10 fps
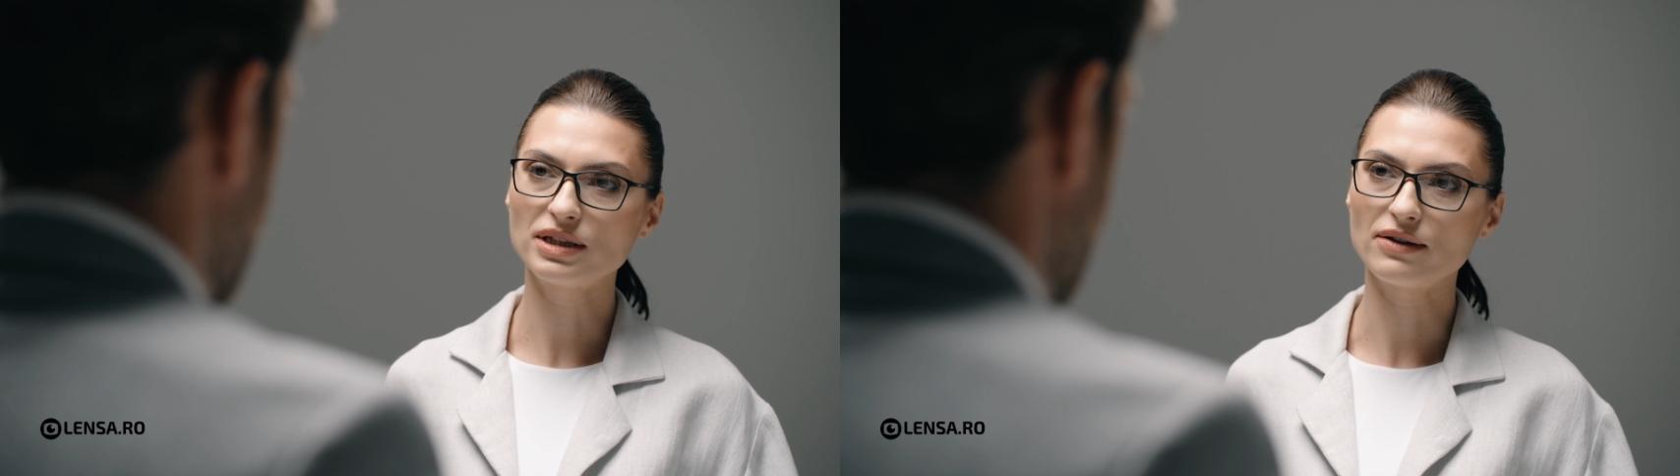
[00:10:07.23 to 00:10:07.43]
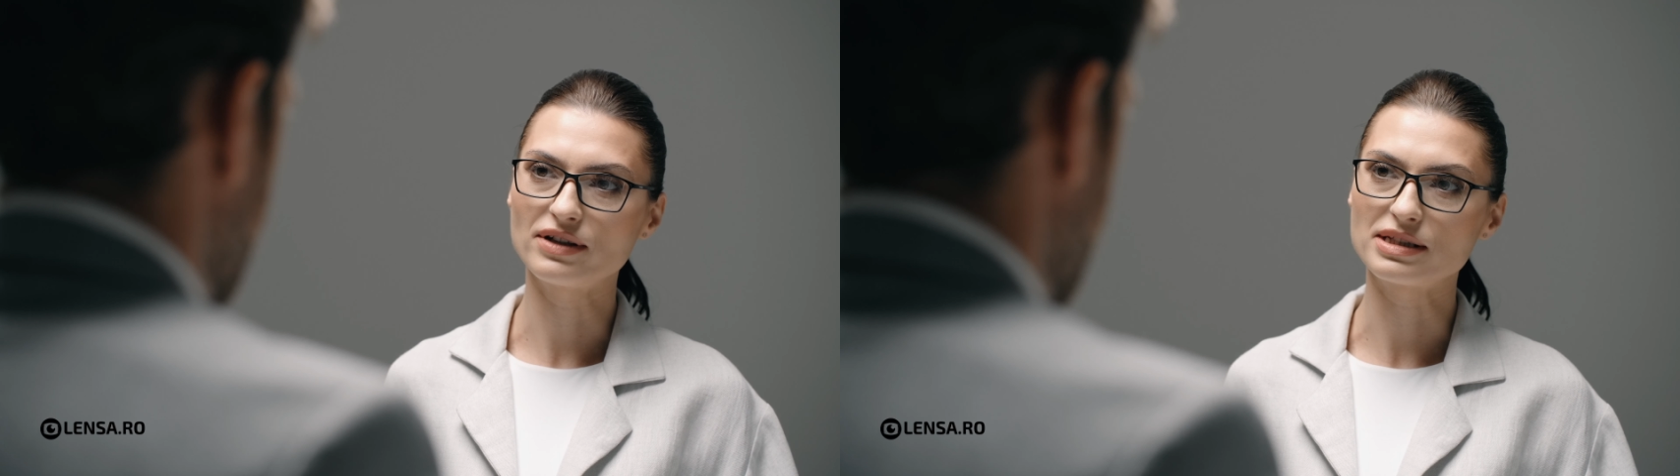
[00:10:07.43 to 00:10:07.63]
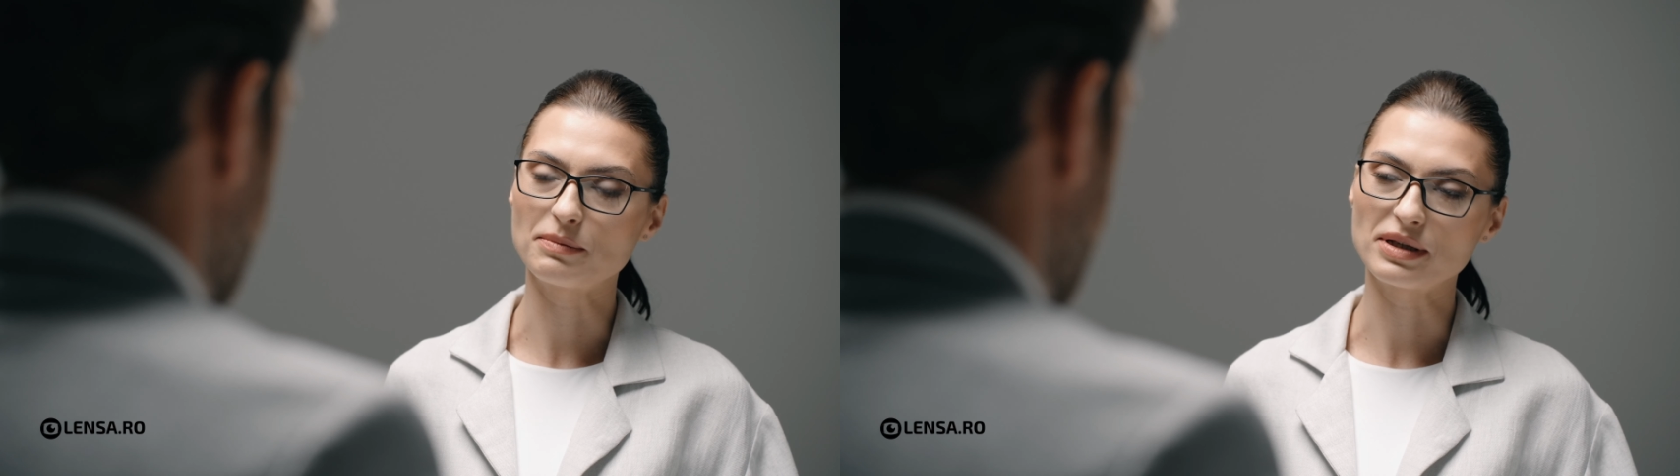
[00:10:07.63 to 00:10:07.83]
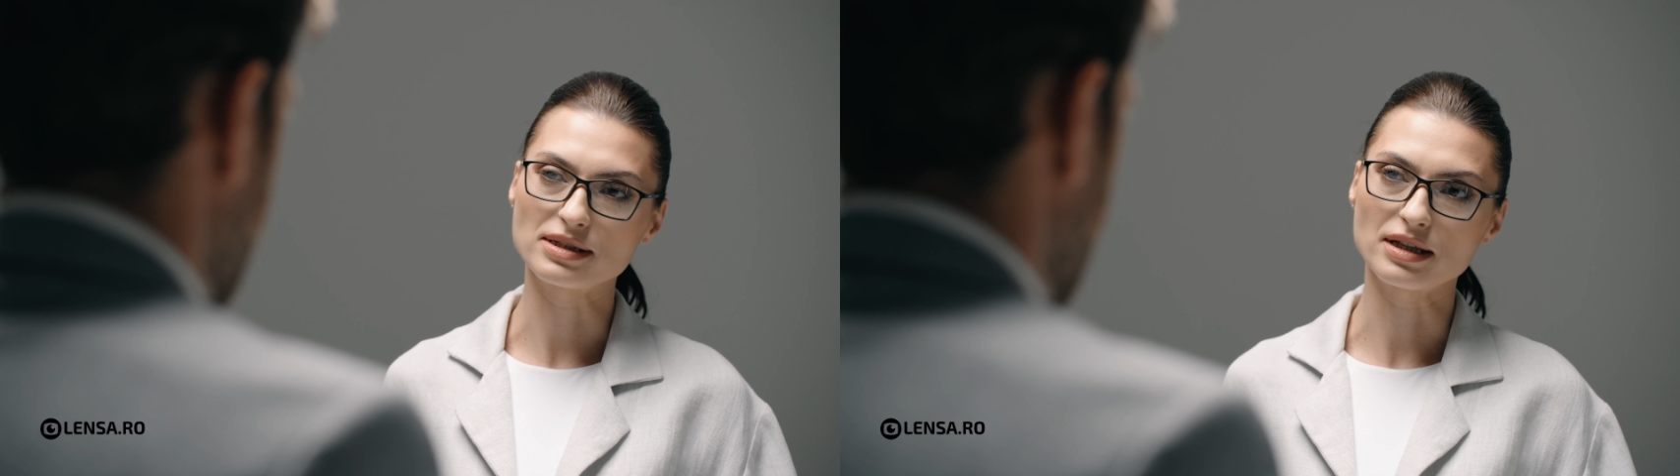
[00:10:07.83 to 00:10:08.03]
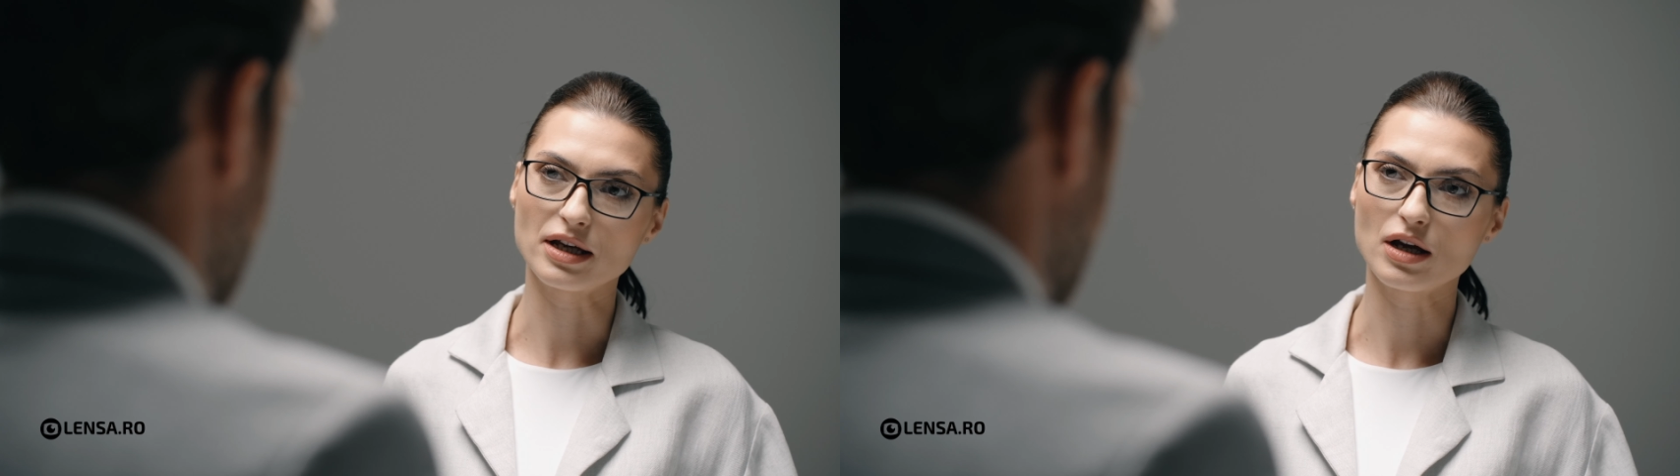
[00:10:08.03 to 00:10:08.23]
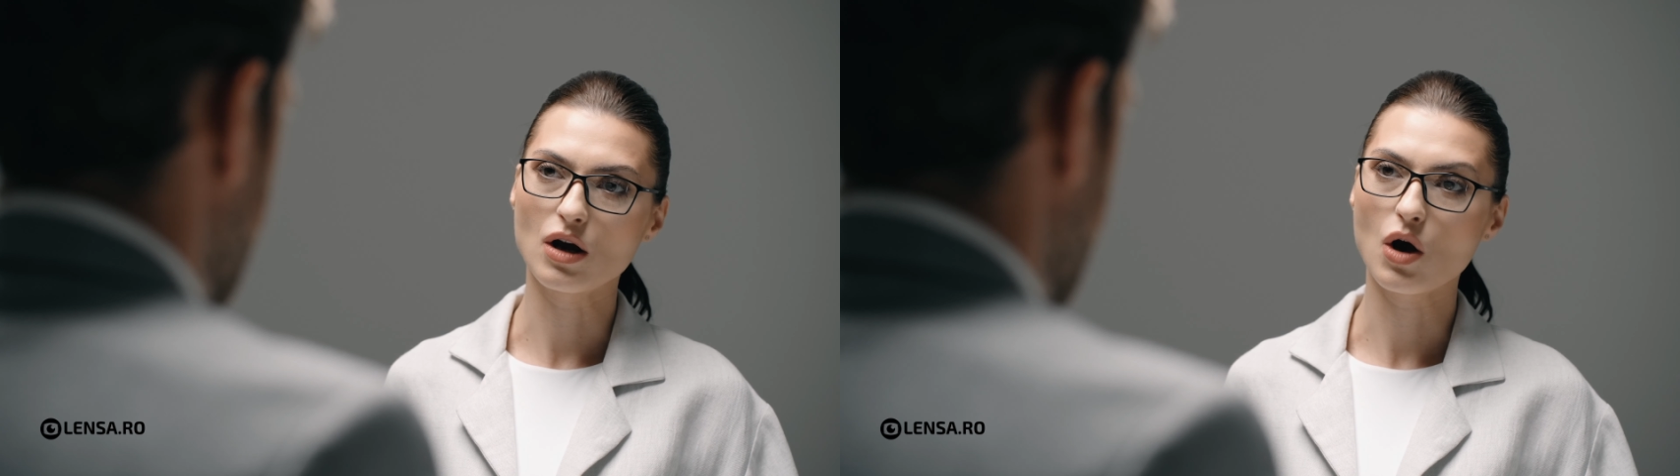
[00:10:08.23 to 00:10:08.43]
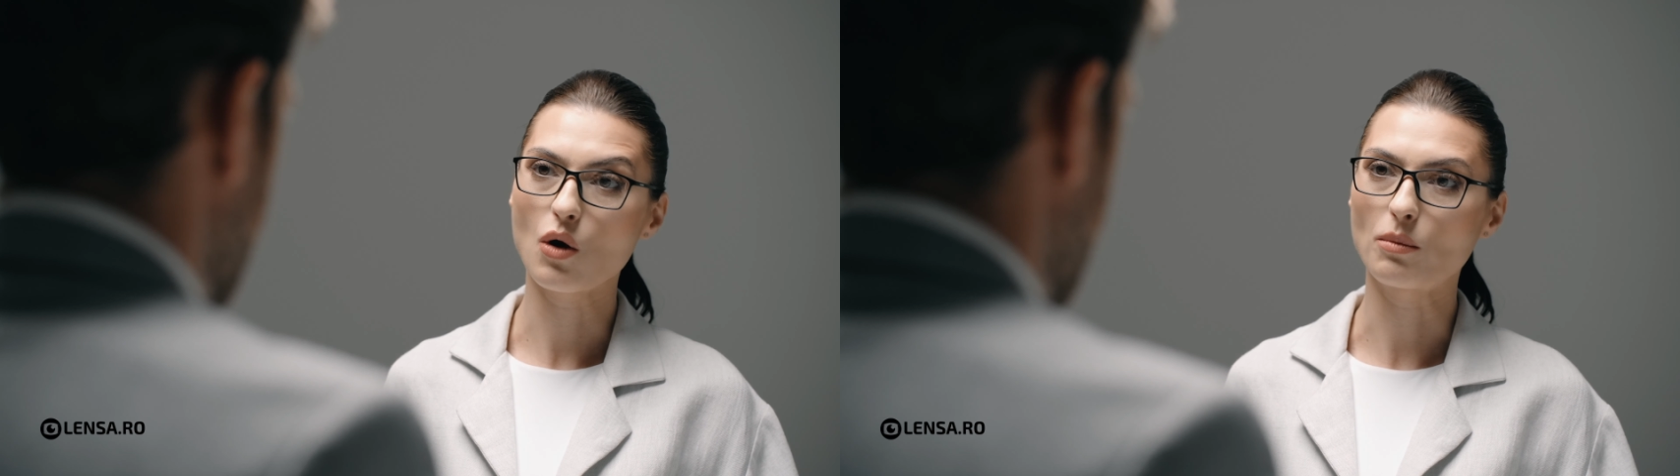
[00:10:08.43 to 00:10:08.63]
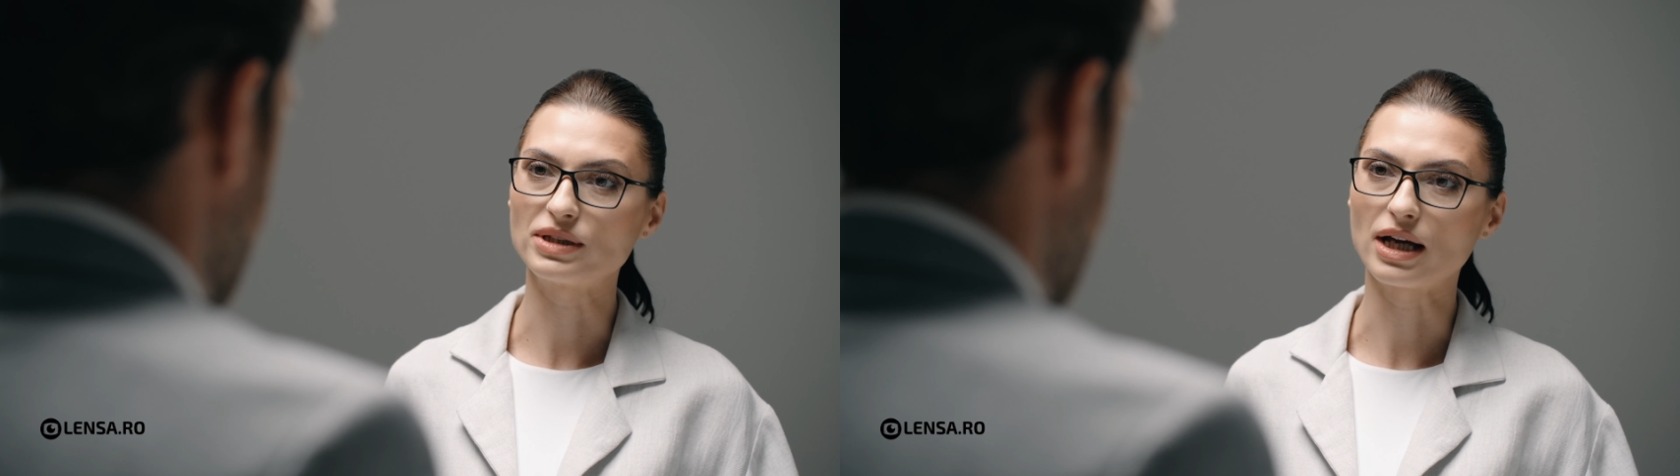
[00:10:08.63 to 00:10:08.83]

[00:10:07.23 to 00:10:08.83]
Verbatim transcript: meet up anywhere you choose.